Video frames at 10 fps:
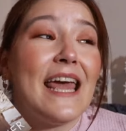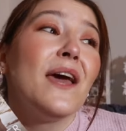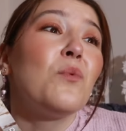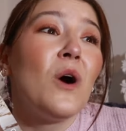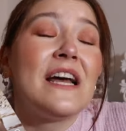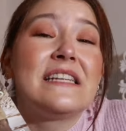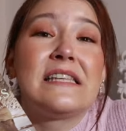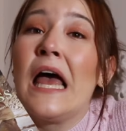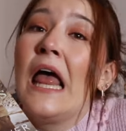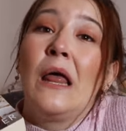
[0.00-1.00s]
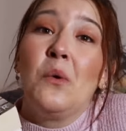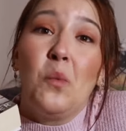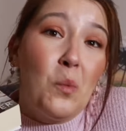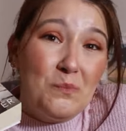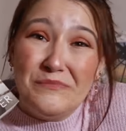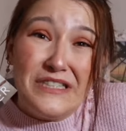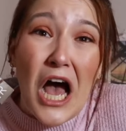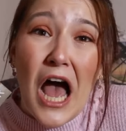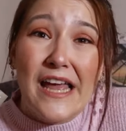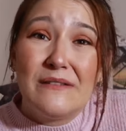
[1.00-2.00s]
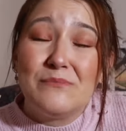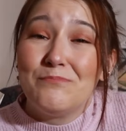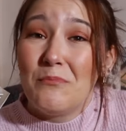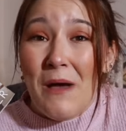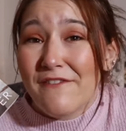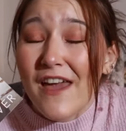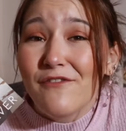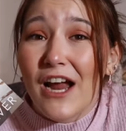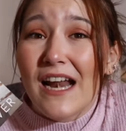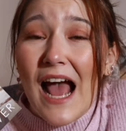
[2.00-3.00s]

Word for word: It was not my favorite.